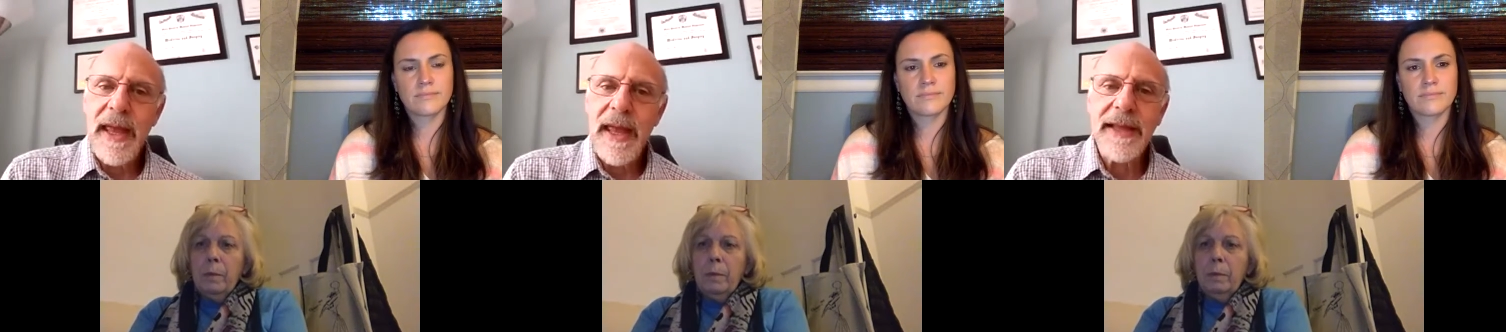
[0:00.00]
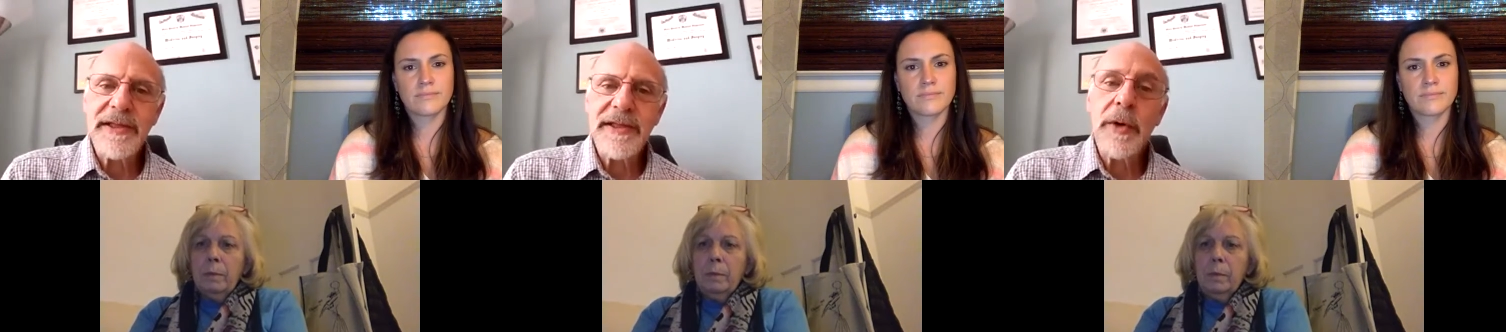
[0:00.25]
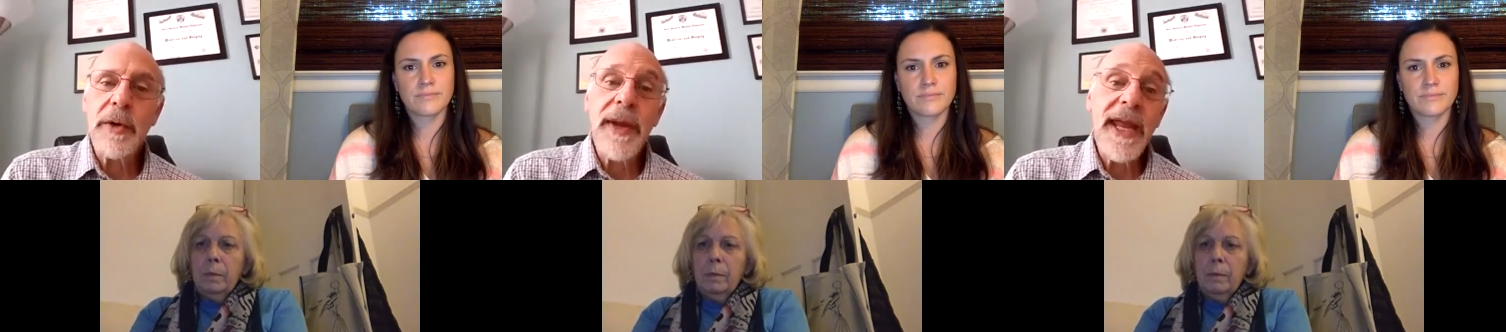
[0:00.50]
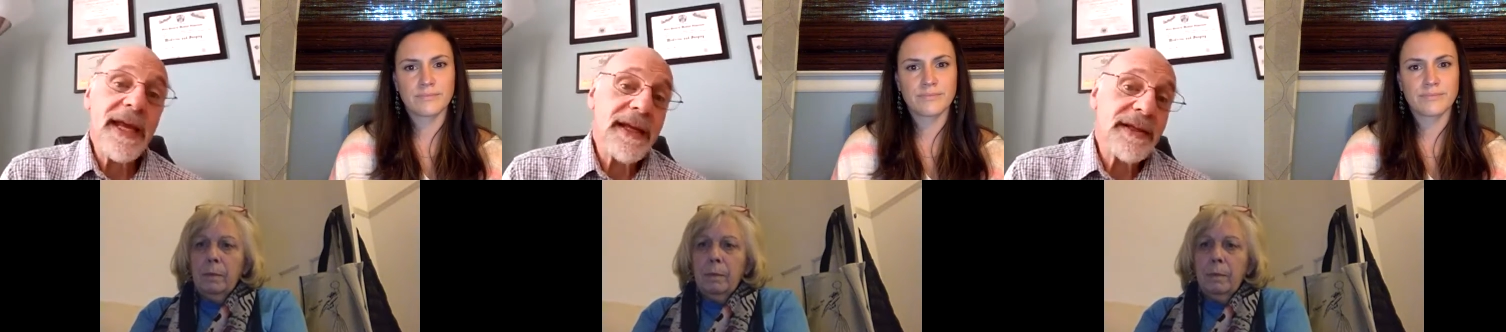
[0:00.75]
Speaker 1: and so
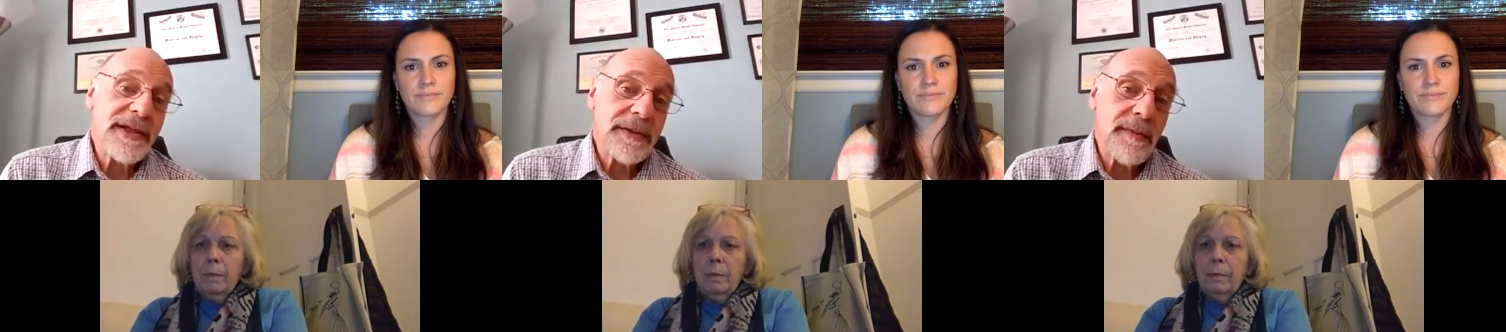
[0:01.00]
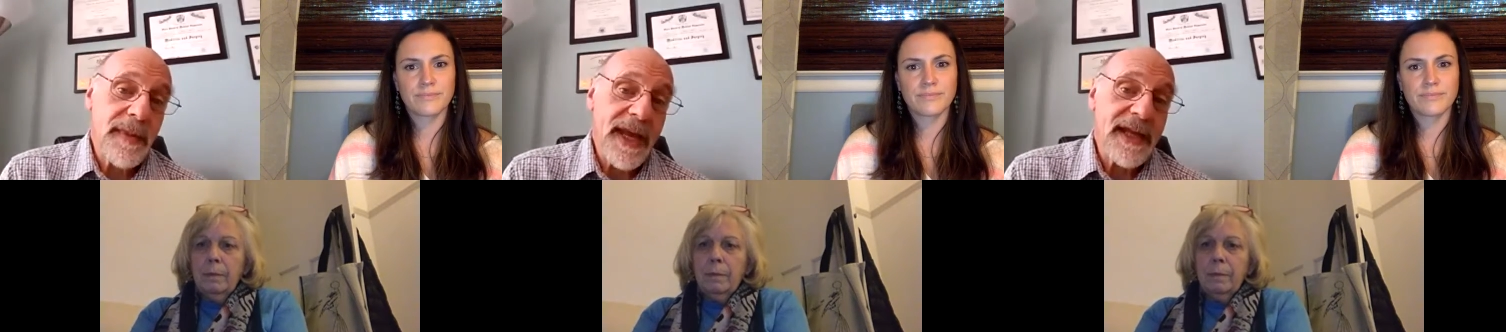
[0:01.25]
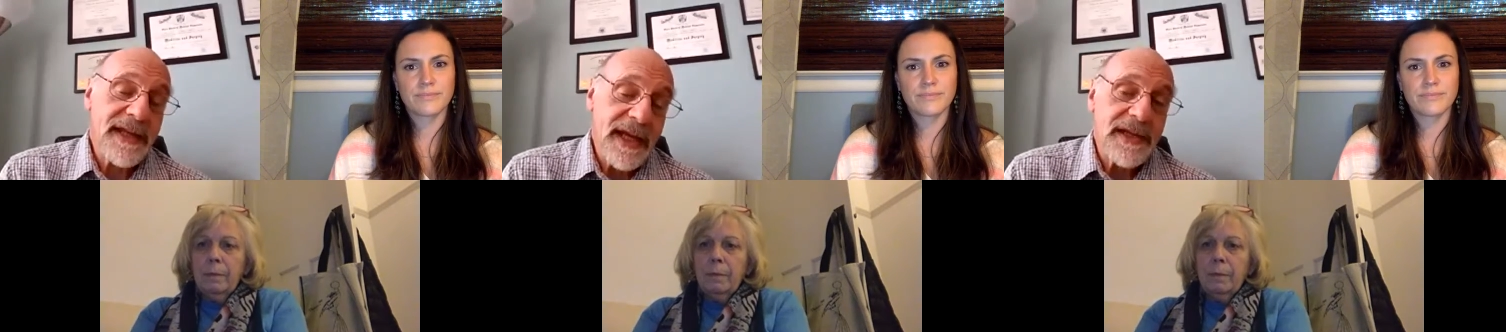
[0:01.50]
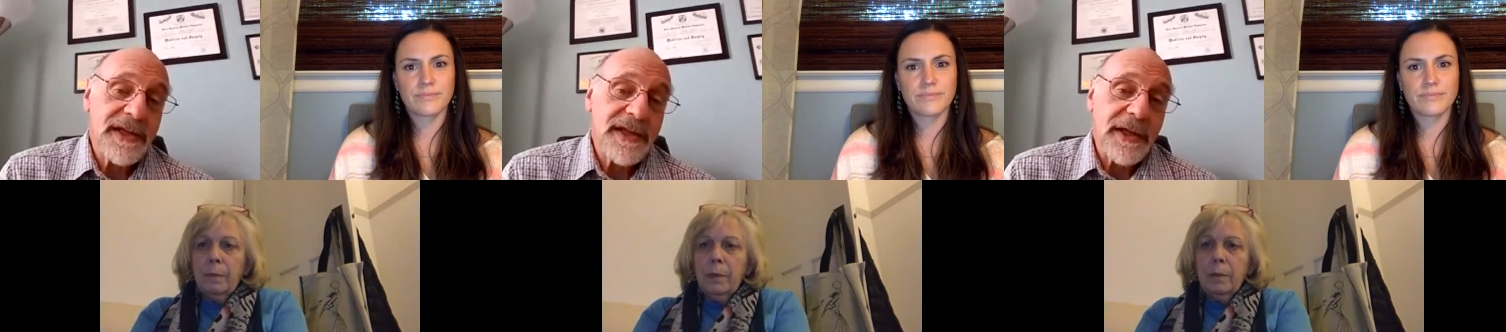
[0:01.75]
he's he
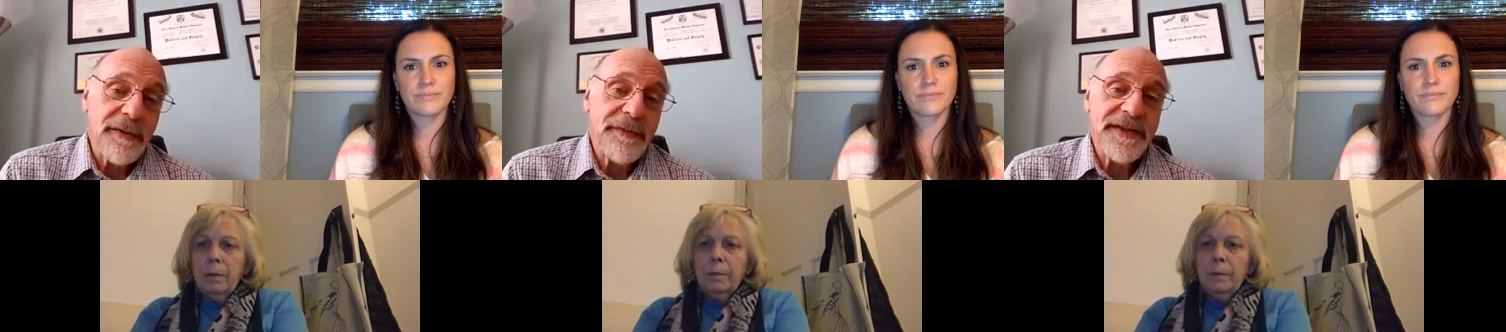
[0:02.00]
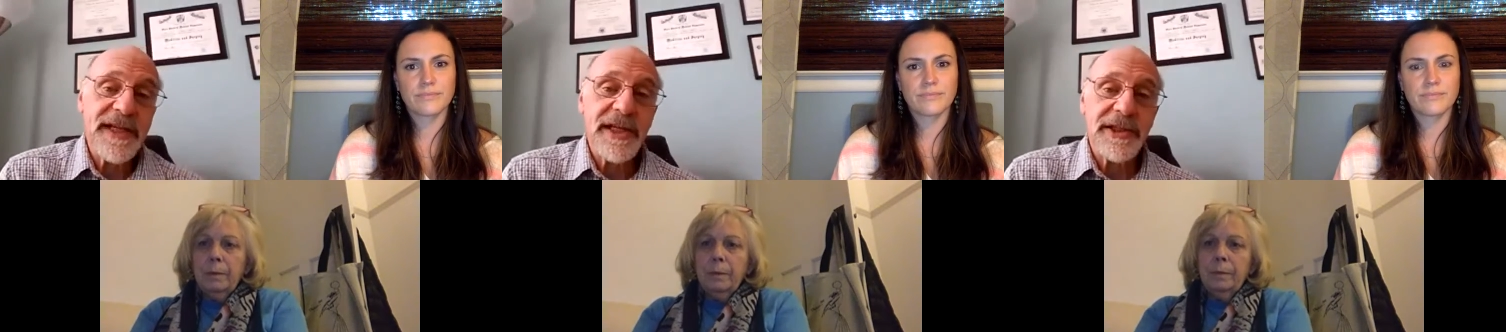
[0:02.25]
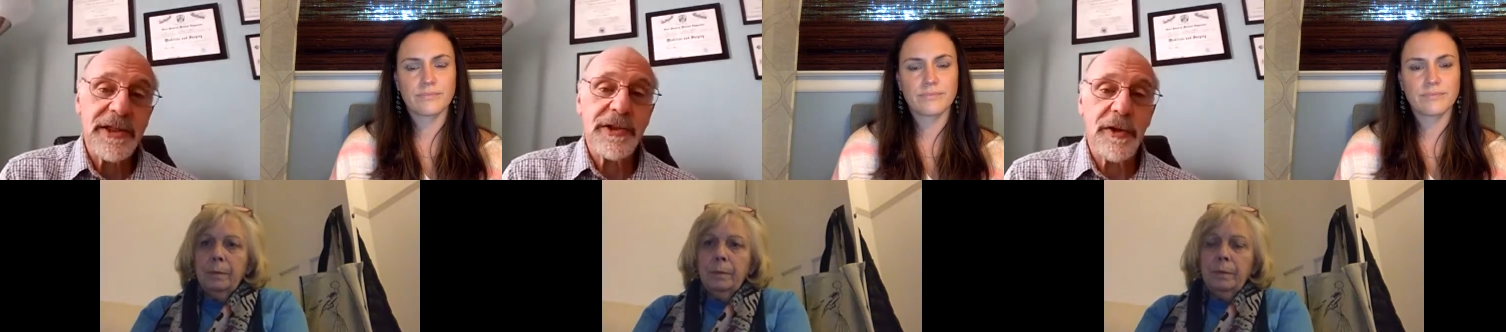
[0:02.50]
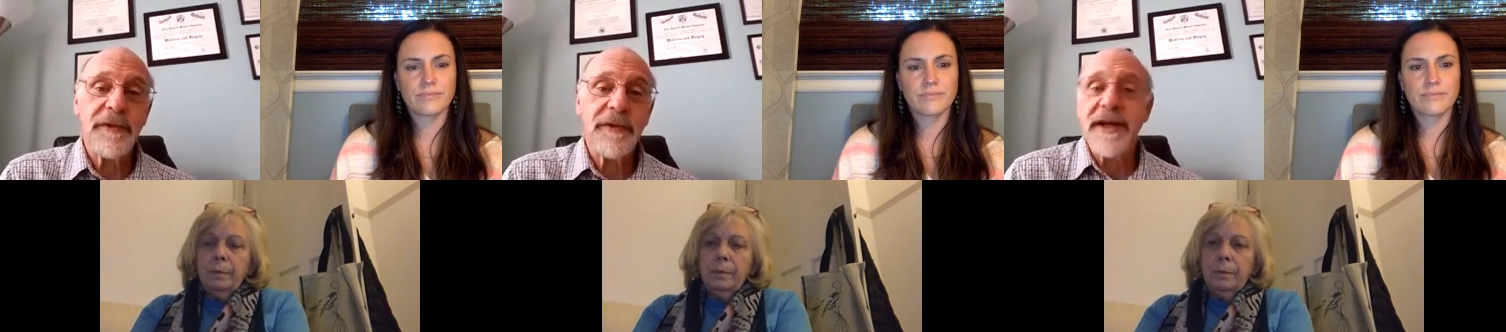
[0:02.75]
teaches other physicians
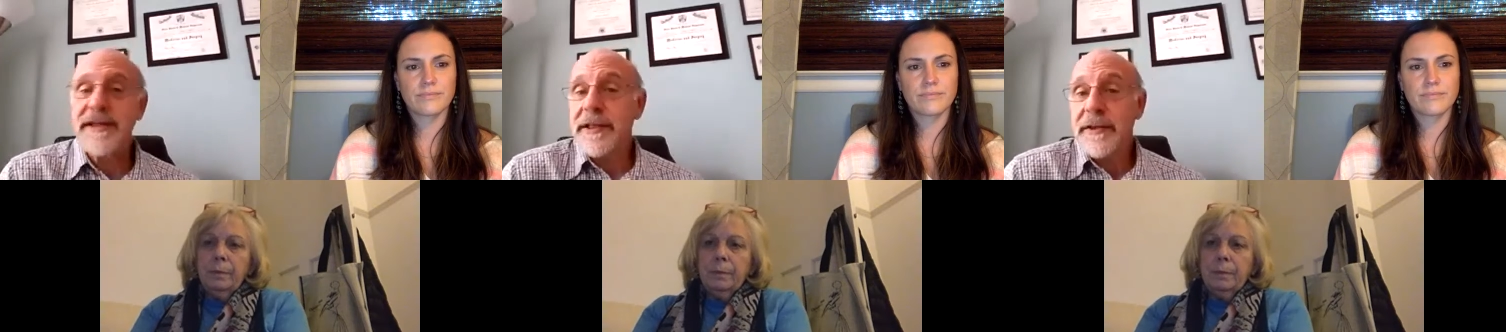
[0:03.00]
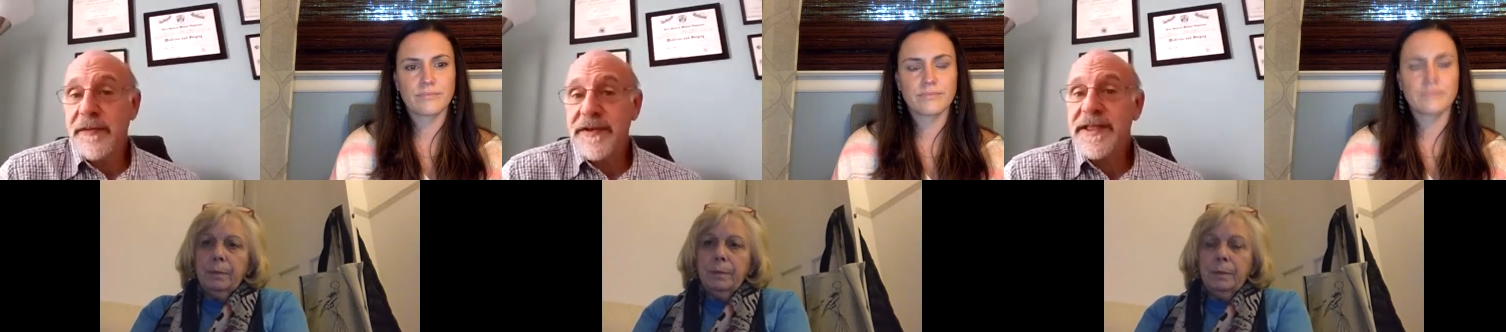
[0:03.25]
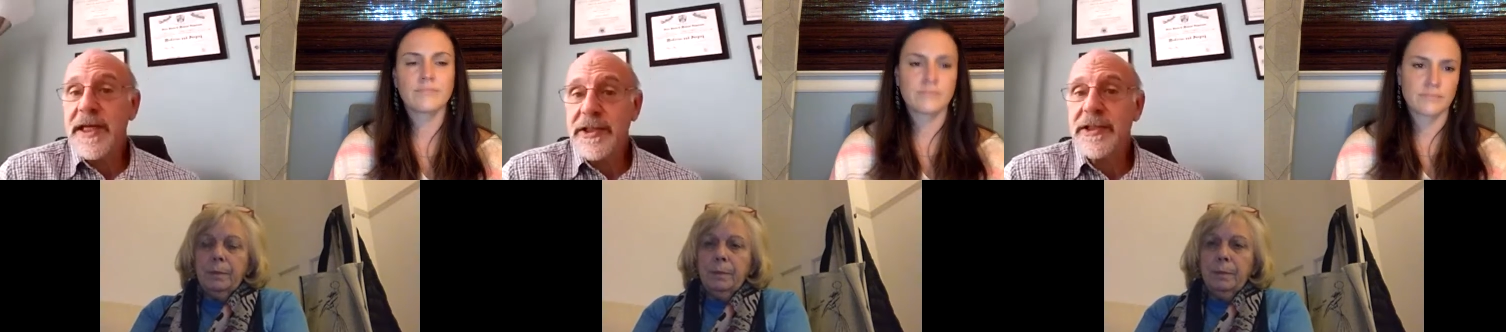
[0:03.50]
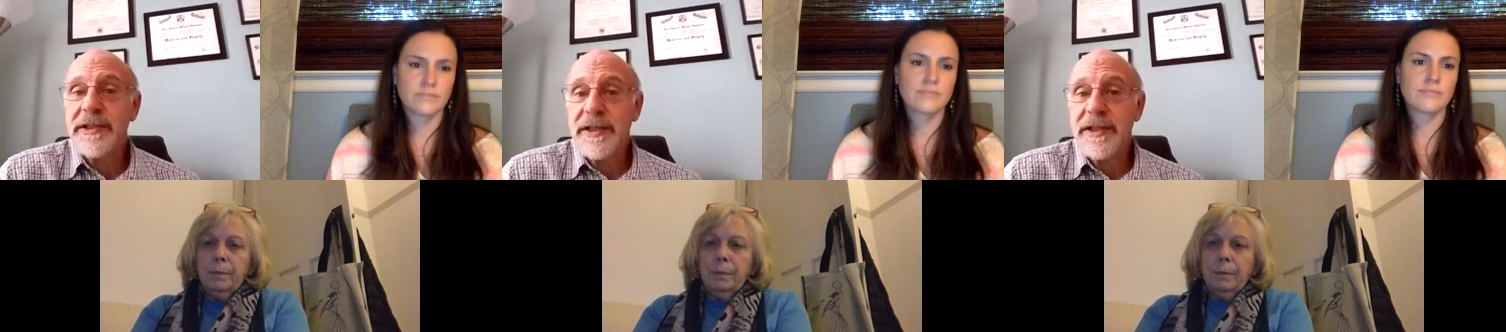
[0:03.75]
certifies other
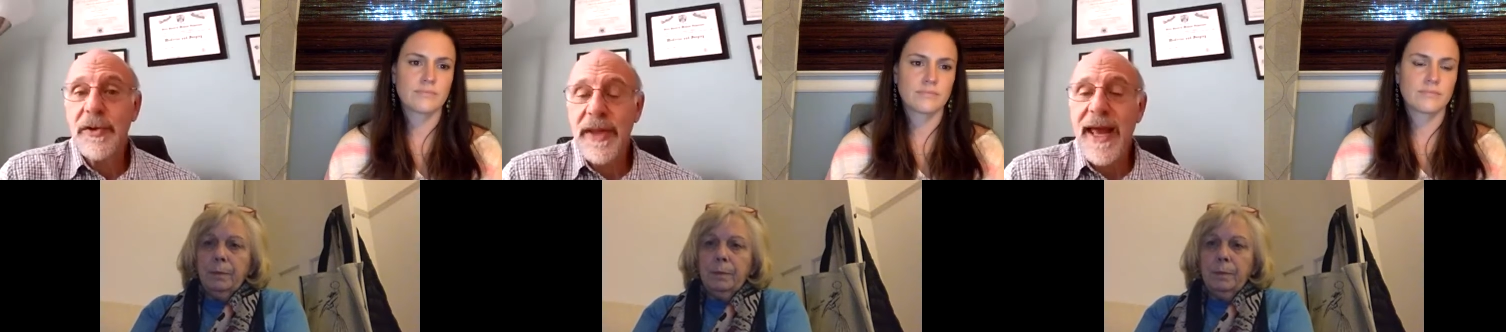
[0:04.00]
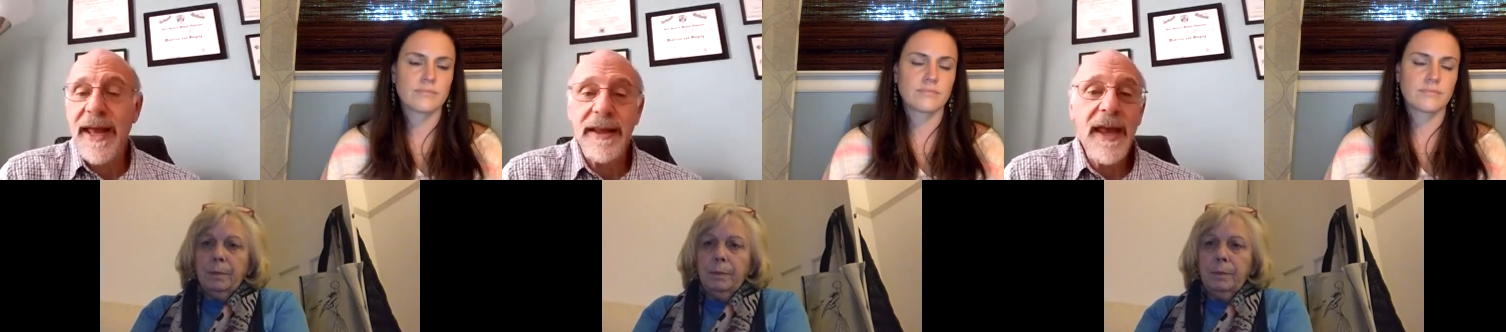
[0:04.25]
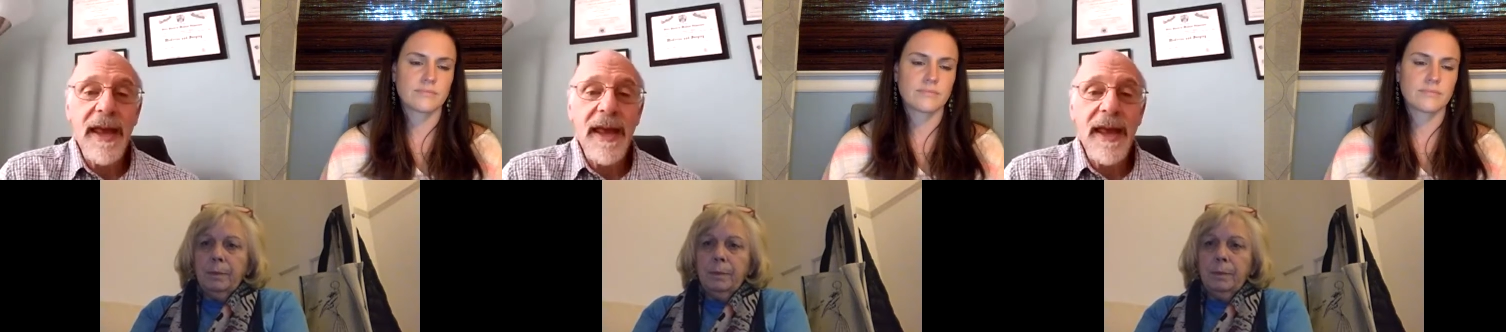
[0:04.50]
physicians to do that